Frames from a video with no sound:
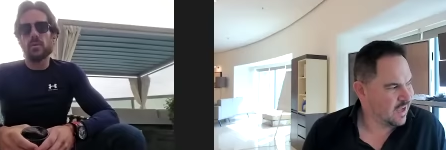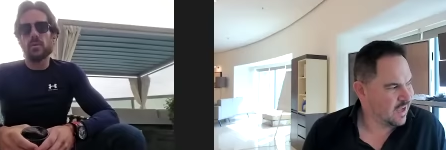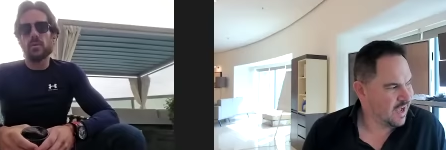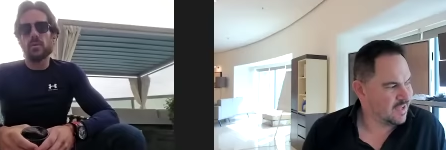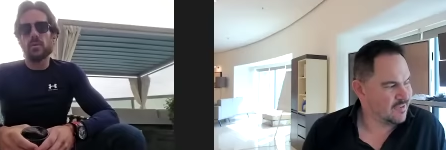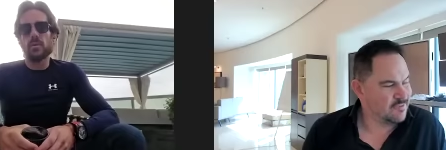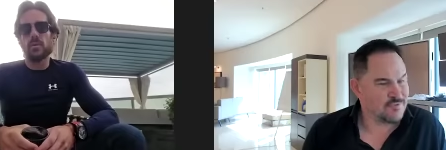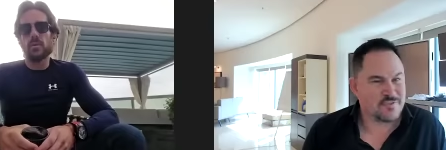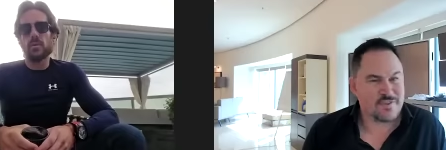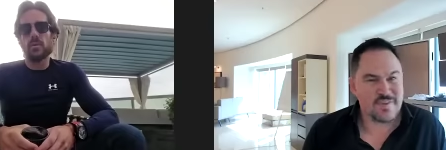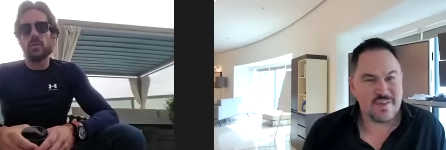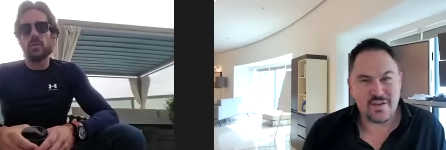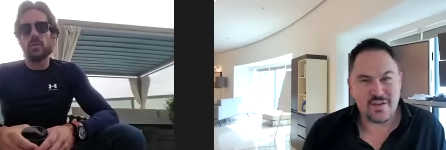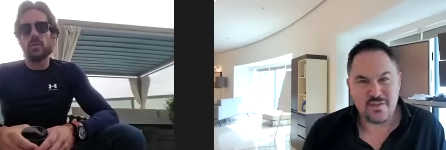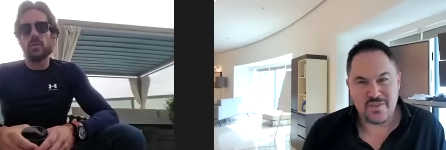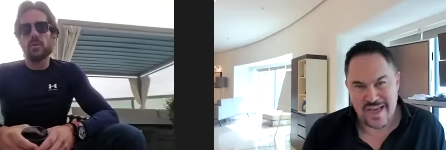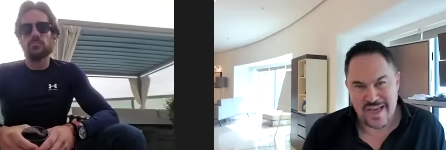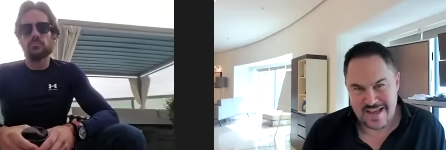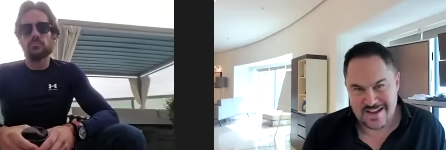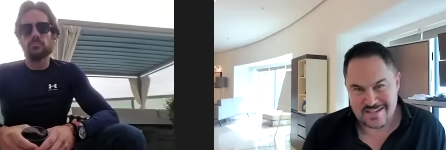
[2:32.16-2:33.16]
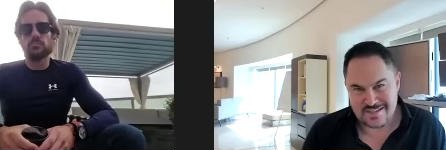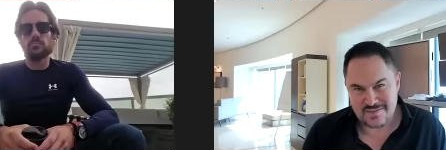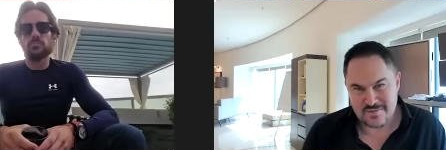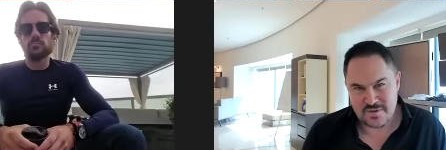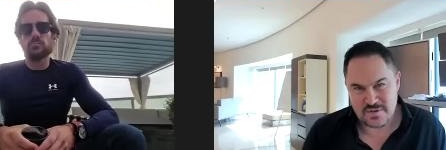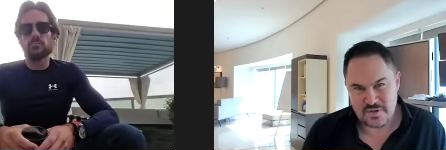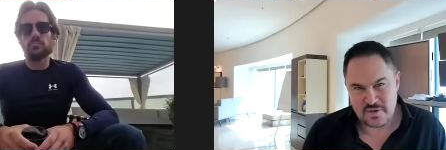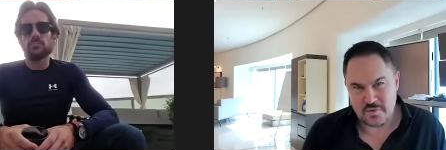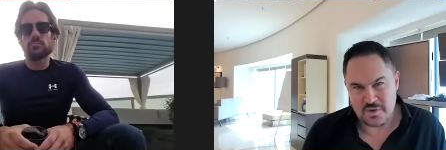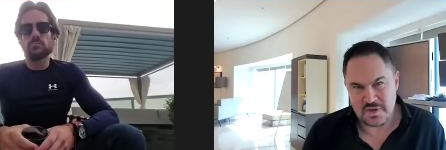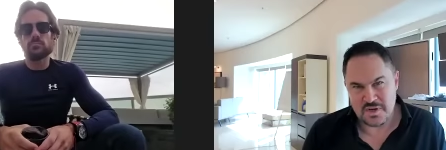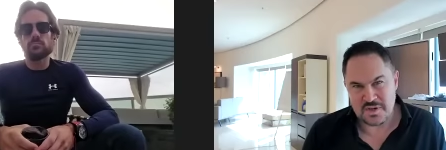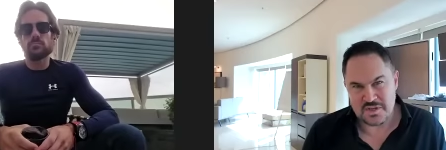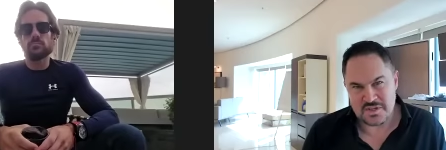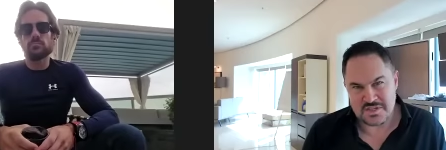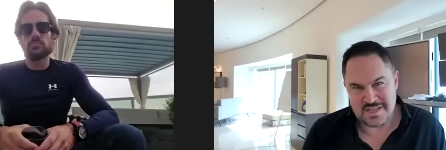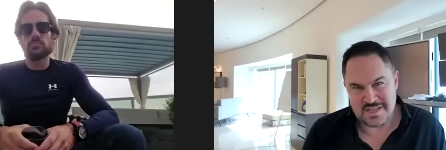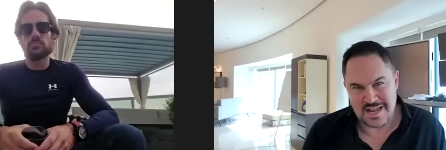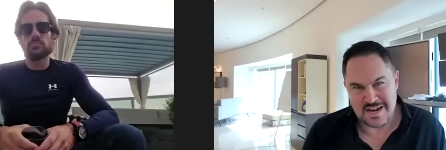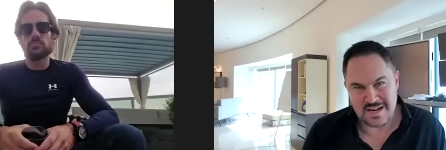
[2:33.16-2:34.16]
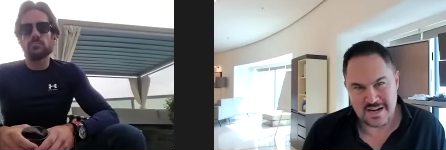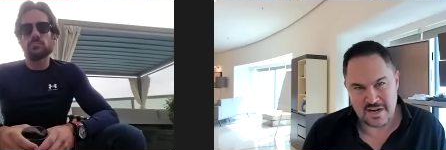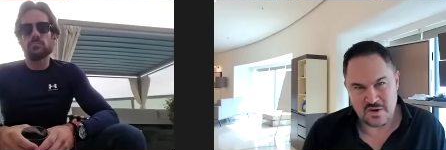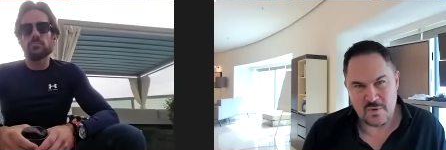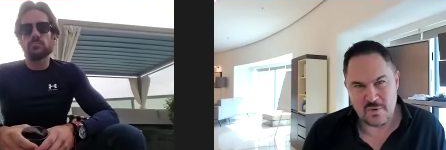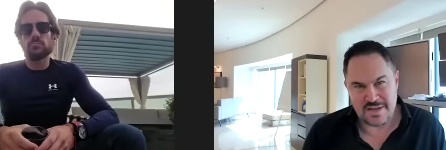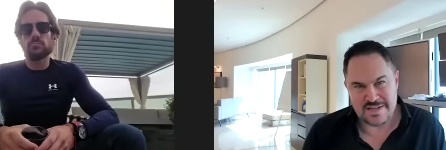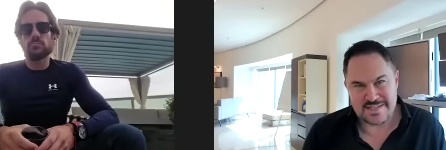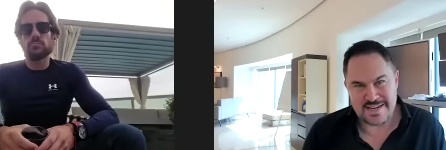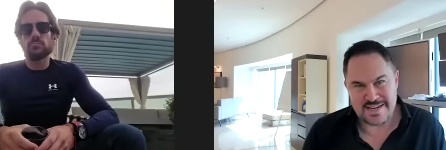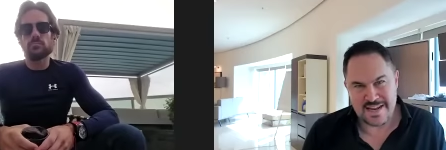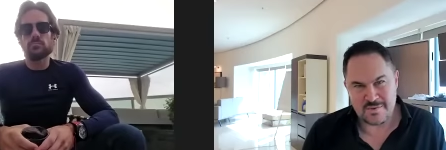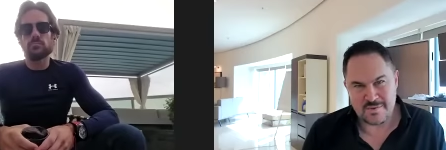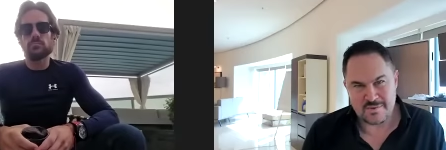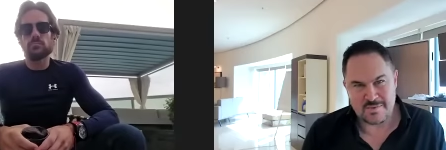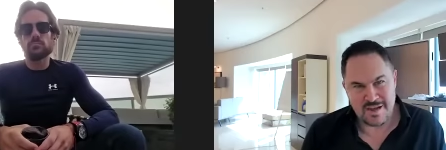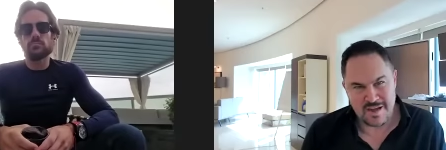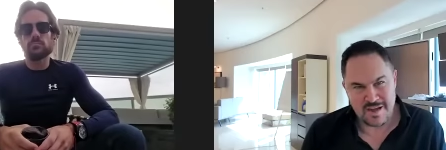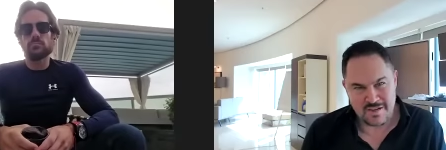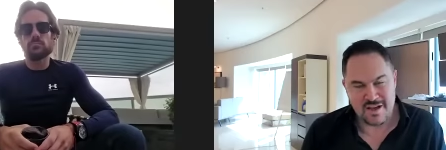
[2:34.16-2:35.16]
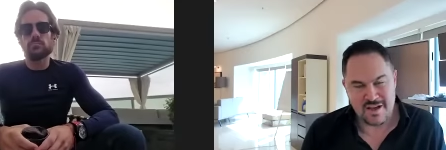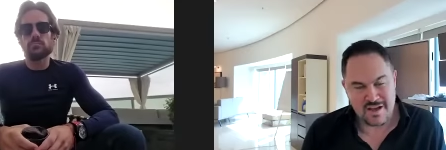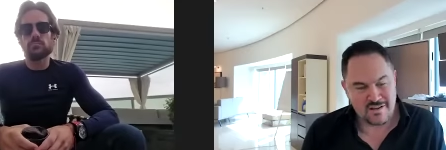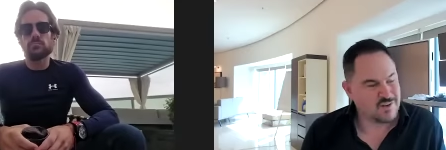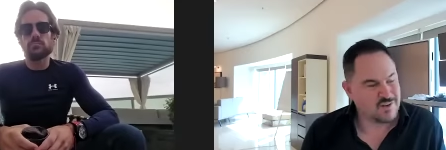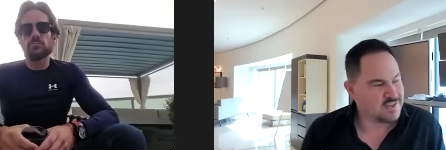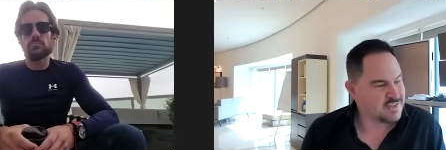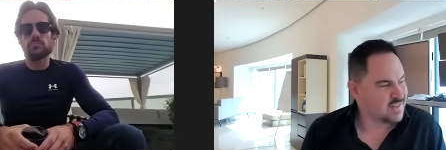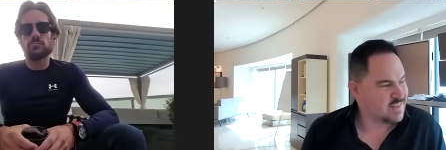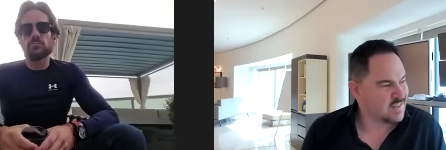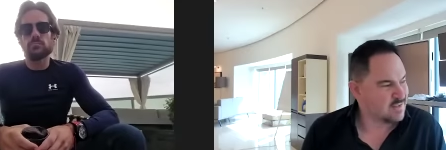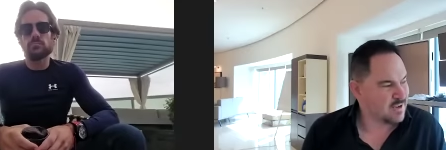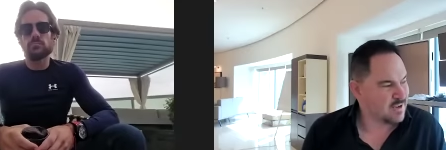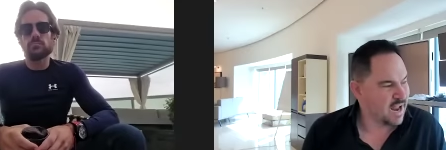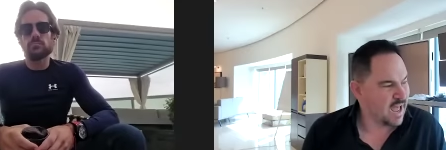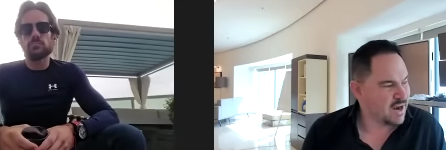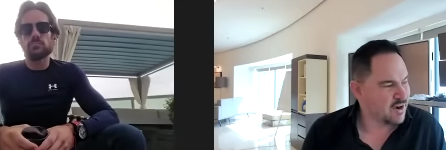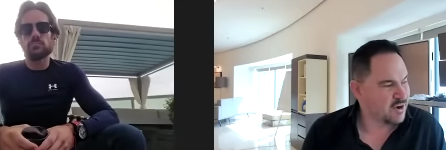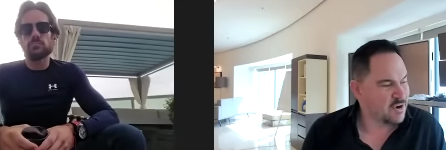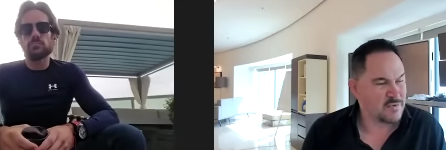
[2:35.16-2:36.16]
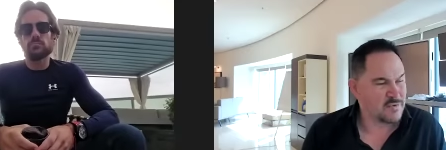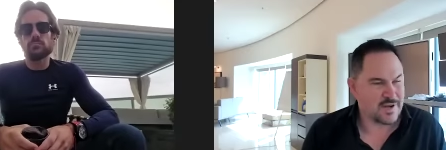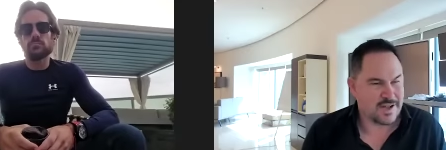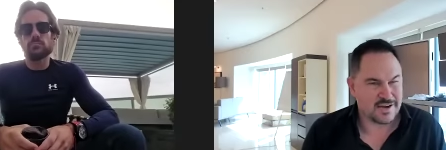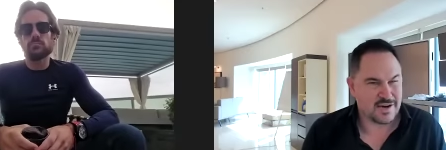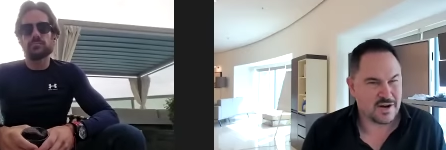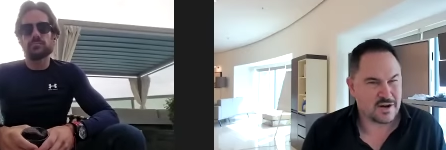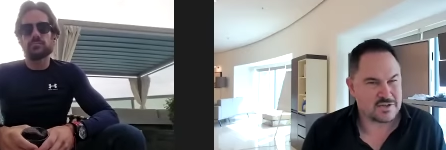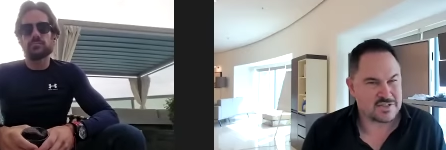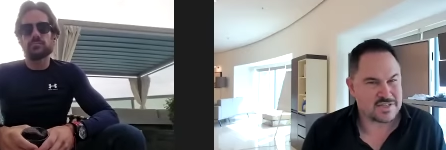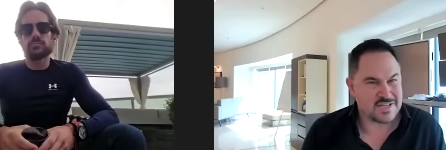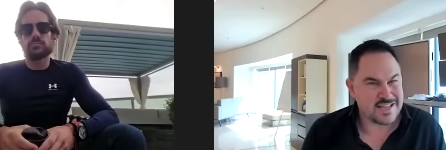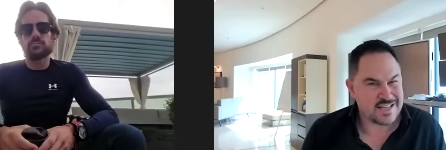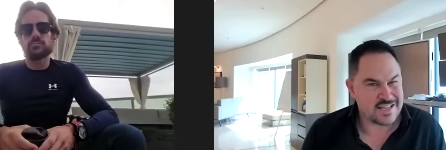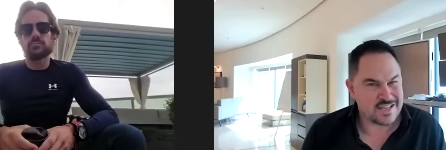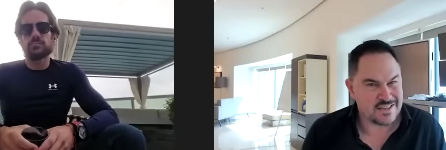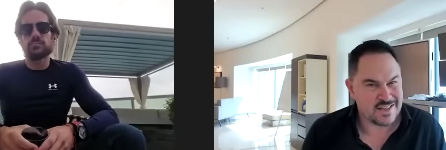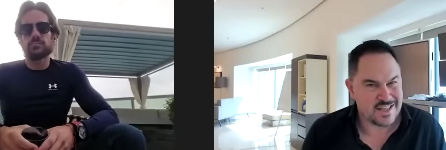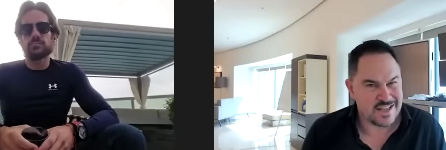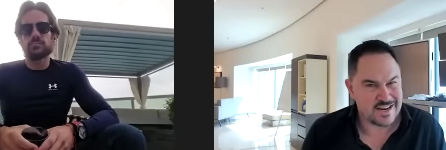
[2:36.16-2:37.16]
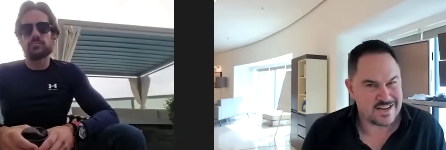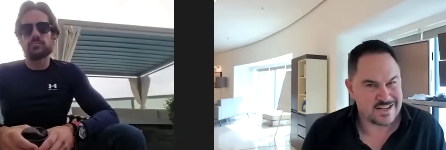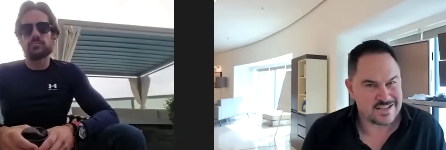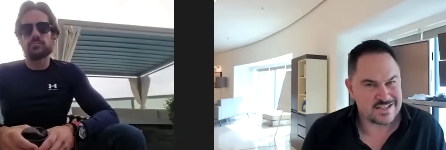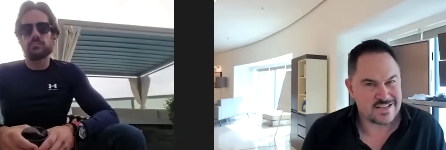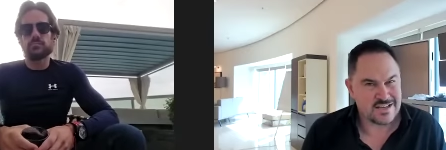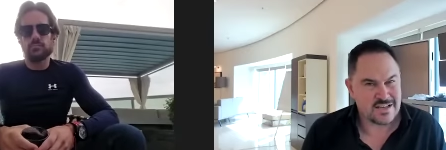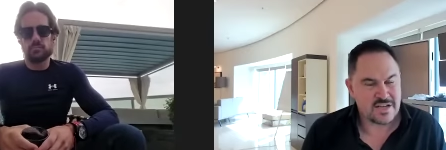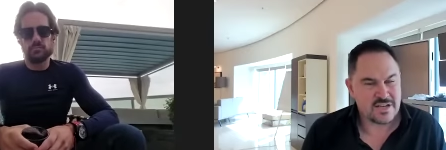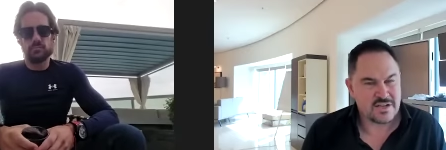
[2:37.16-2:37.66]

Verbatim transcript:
Speaker 1: I feel that when you, when you said it, it resonated with me. I, I, felt something, but I don't know if I can articulate it.